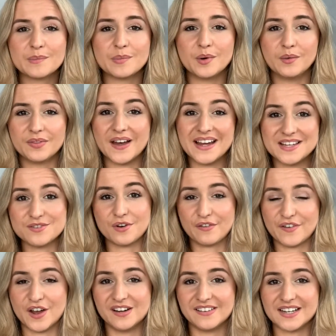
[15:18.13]
but that is
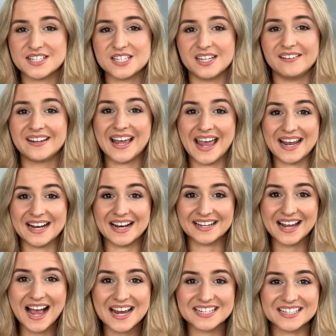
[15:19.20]
referring to canine
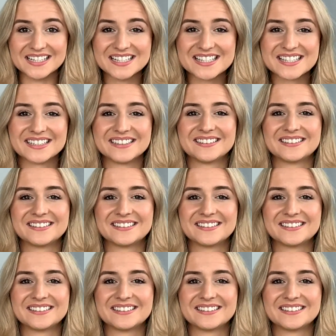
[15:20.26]
guidance.